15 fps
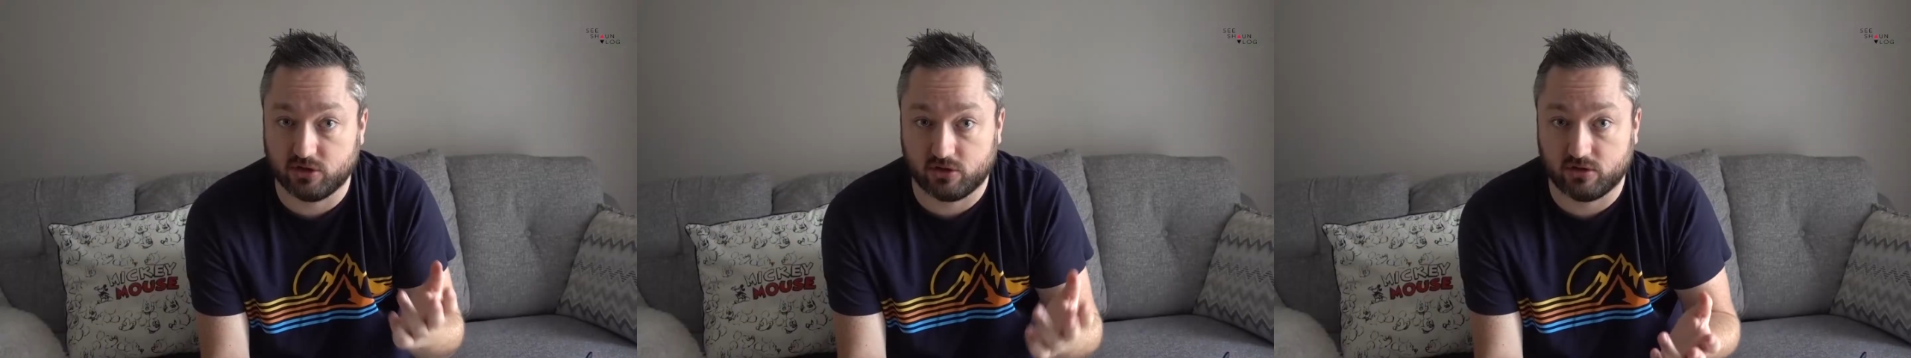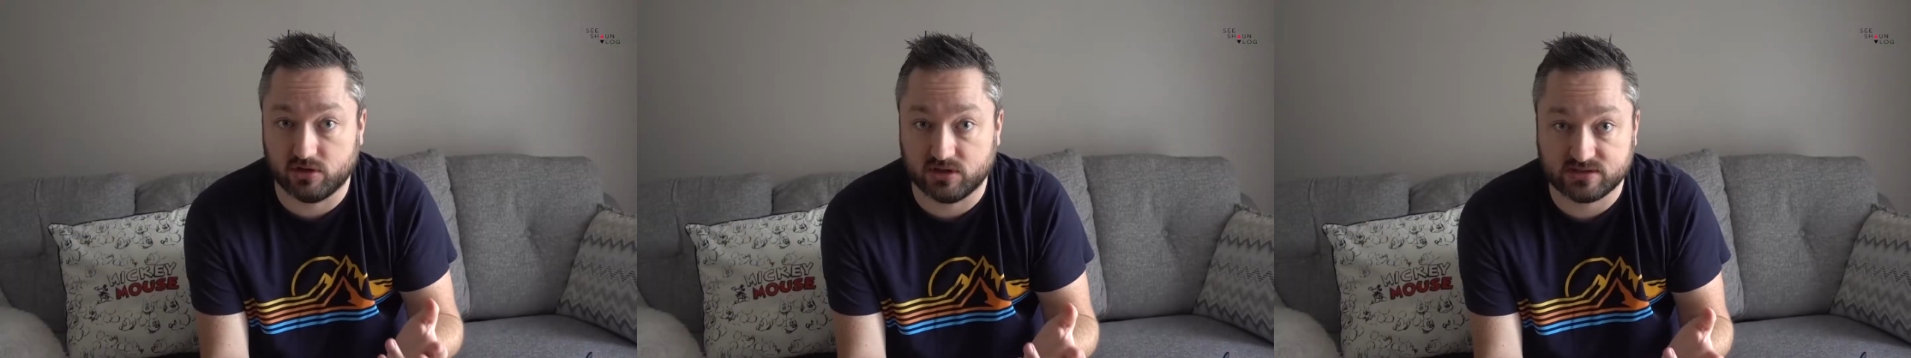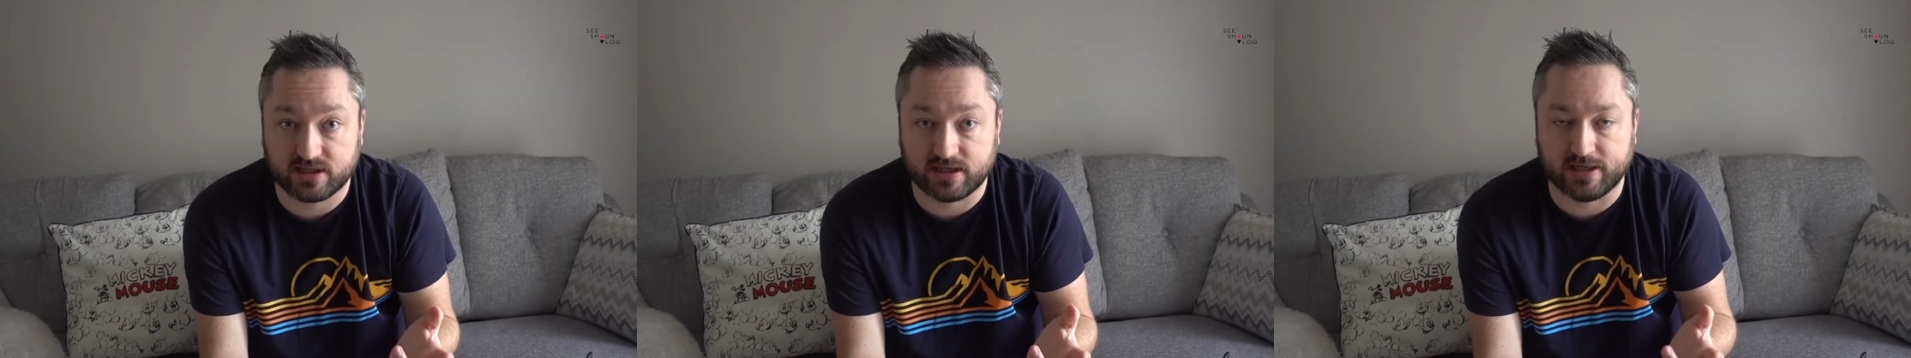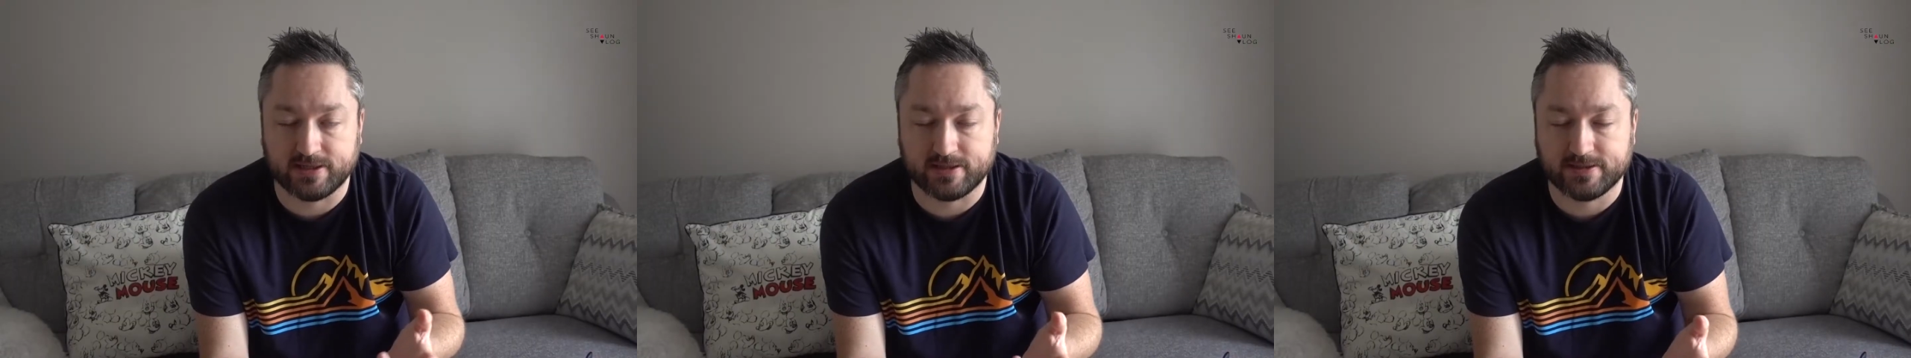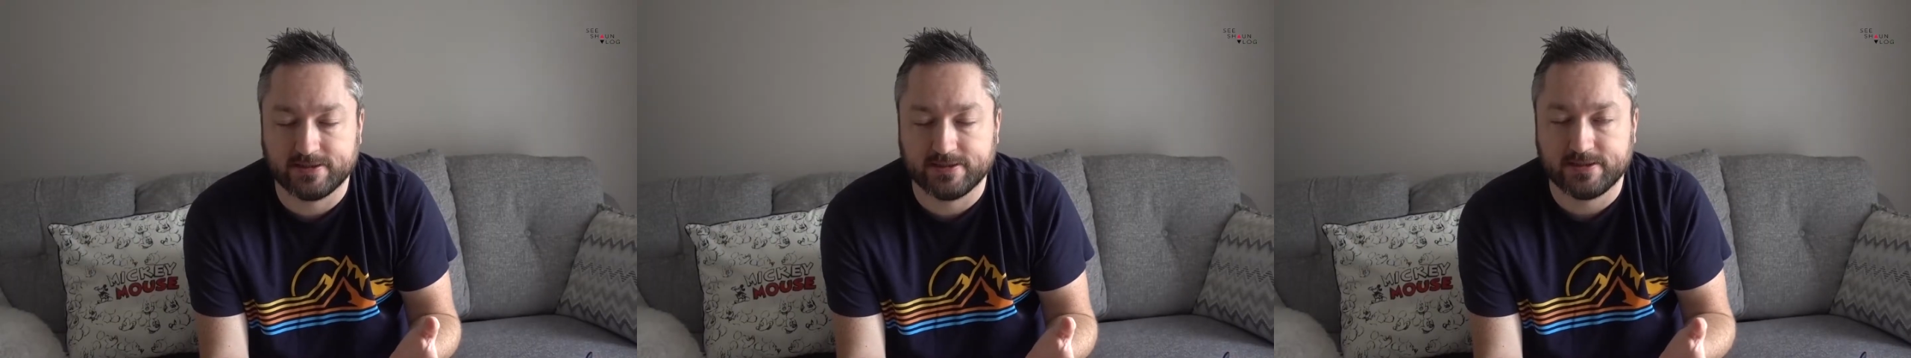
not on the side.